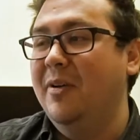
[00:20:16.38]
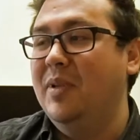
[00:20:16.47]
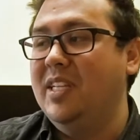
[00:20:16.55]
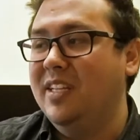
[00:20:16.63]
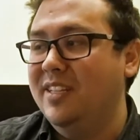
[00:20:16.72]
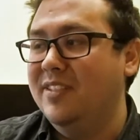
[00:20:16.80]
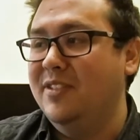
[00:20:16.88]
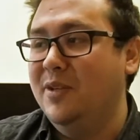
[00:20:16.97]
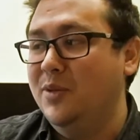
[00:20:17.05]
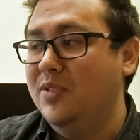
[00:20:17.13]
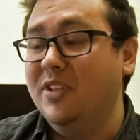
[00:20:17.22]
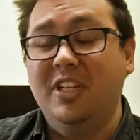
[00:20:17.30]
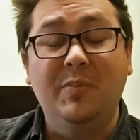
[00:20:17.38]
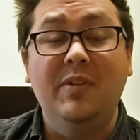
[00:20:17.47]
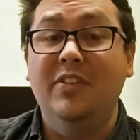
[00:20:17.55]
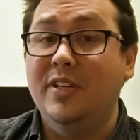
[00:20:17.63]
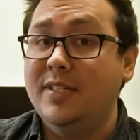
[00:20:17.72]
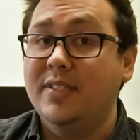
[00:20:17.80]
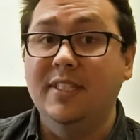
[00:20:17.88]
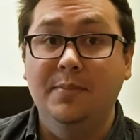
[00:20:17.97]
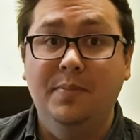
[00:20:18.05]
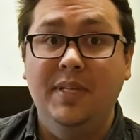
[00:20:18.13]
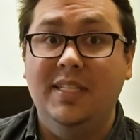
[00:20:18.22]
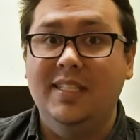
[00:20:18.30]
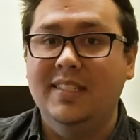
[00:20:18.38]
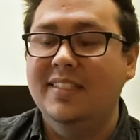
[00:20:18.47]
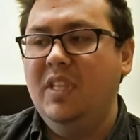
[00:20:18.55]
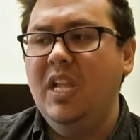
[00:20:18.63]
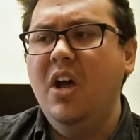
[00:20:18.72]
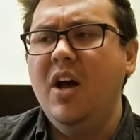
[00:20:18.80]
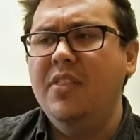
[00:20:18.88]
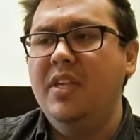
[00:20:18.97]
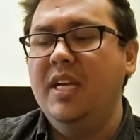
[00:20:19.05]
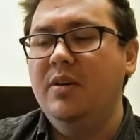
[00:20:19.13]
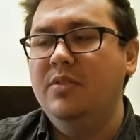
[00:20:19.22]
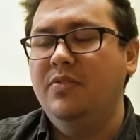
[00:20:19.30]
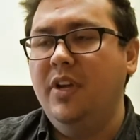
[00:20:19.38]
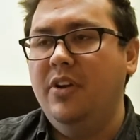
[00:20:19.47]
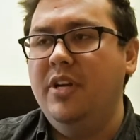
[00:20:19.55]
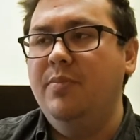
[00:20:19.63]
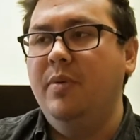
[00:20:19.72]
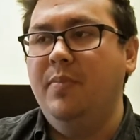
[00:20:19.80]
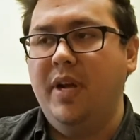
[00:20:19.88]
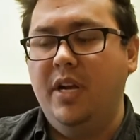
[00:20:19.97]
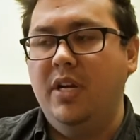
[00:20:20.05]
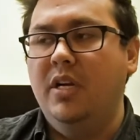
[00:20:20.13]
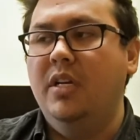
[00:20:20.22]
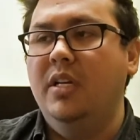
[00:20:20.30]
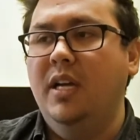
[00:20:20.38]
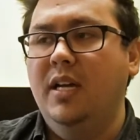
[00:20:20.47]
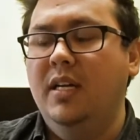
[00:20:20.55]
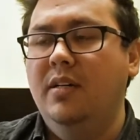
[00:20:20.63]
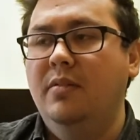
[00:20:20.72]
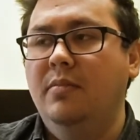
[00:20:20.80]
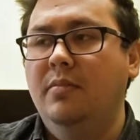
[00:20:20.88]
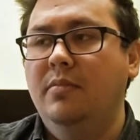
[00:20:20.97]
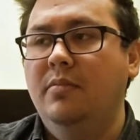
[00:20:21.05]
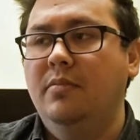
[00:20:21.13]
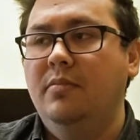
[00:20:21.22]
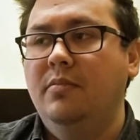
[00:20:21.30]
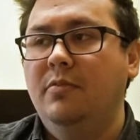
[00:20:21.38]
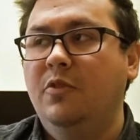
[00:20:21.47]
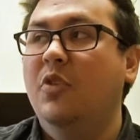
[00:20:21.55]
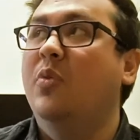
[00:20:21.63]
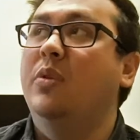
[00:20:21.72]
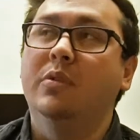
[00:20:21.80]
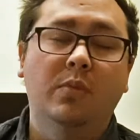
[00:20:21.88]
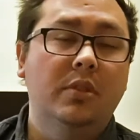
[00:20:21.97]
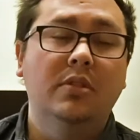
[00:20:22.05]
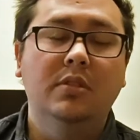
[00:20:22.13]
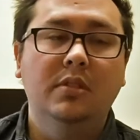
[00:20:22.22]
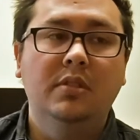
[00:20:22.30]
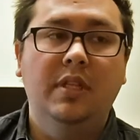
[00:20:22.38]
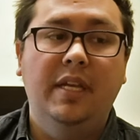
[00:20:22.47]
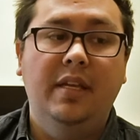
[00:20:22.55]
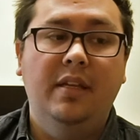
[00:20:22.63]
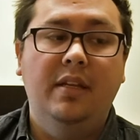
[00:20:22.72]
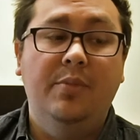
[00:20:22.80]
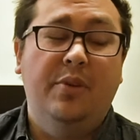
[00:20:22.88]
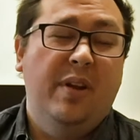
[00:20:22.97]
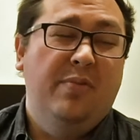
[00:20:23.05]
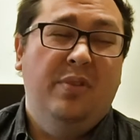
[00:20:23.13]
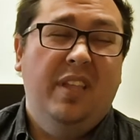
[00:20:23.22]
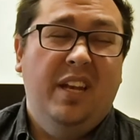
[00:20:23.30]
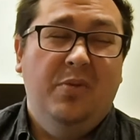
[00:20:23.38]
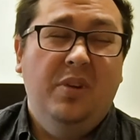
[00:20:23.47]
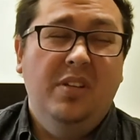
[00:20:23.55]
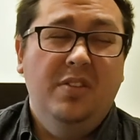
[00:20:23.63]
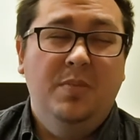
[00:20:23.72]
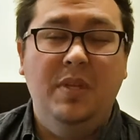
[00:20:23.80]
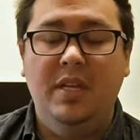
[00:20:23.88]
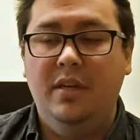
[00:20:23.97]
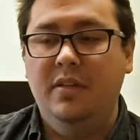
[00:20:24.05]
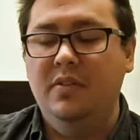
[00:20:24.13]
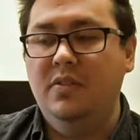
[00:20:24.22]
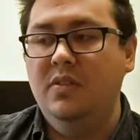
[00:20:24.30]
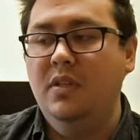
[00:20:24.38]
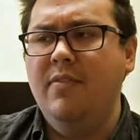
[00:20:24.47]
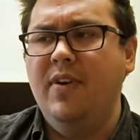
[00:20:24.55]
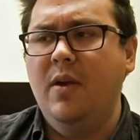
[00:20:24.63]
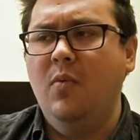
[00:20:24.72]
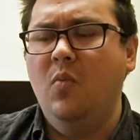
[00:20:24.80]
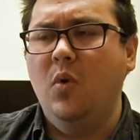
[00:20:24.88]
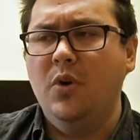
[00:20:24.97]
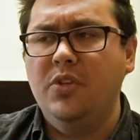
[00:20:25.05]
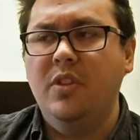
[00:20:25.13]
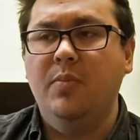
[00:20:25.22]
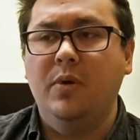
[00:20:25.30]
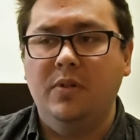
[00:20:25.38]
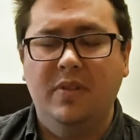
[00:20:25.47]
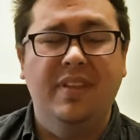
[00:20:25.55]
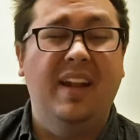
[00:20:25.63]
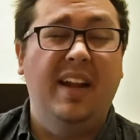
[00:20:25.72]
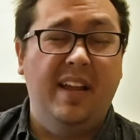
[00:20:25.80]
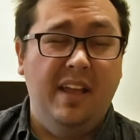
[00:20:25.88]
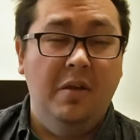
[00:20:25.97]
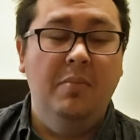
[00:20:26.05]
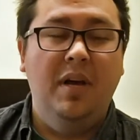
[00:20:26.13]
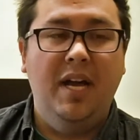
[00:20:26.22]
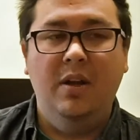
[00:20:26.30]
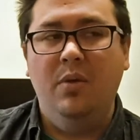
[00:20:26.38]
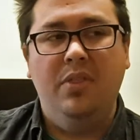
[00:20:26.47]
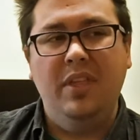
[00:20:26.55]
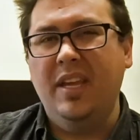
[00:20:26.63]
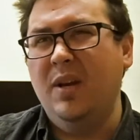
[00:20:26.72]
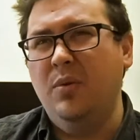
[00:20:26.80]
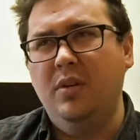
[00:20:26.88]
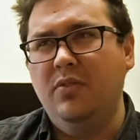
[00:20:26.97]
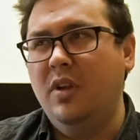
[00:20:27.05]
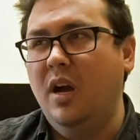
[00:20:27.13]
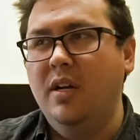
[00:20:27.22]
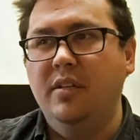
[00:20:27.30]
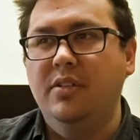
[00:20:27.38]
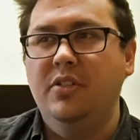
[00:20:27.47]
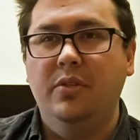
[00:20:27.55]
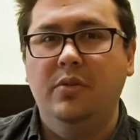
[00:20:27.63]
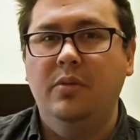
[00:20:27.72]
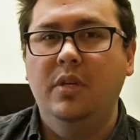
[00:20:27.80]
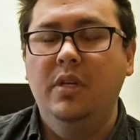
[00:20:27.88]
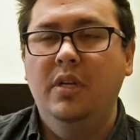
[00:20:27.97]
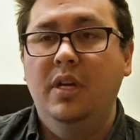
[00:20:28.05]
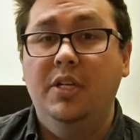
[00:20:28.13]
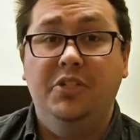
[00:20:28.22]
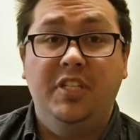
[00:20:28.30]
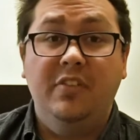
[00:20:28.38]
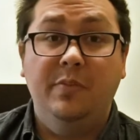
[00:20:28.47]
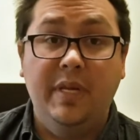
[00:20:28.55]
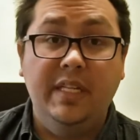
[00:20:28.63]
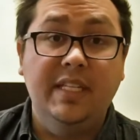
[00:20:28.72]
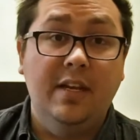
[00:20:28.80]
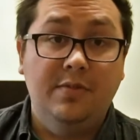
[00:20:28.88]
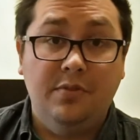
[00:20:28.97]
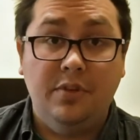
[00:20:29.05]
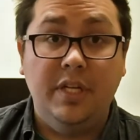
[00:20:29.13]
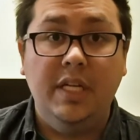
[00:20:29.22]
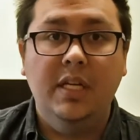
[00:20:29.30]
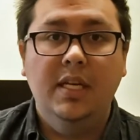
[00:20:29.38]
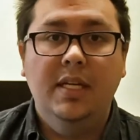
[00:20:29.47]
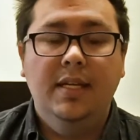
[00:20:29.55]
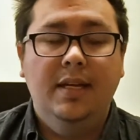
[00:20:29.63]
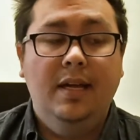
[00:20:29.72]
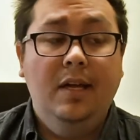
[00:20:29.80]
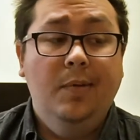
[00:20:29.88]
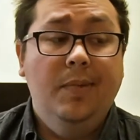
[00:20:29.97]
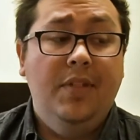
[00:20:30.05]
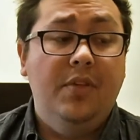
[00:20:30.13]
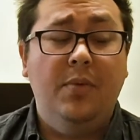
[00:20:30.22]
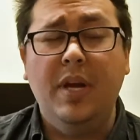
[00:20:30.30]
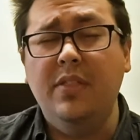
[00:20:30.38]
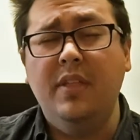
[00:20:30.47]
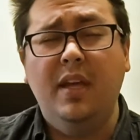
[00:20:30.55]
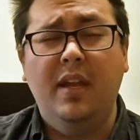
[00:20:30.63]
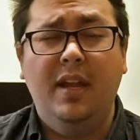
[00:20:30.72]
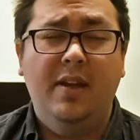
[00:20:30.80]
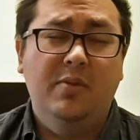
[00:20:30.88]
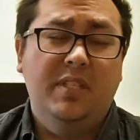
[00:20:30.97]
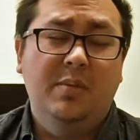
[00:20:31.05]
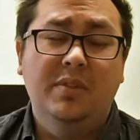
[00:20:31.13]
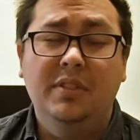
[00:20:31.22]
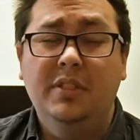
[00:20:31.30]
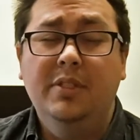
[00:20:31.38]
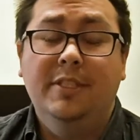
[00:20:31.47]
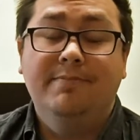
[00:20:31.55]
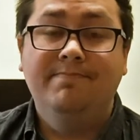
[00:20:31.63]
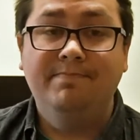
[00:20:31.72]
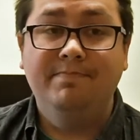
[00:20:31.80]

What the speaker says: because those are gonna be very slim pickings. No, I think I was very prepared for the real world, and I'm grateful that I was, because if I weren't the person that I am, I don't think I would have gotten to achieve being debt-free at the rate that I was able to do it.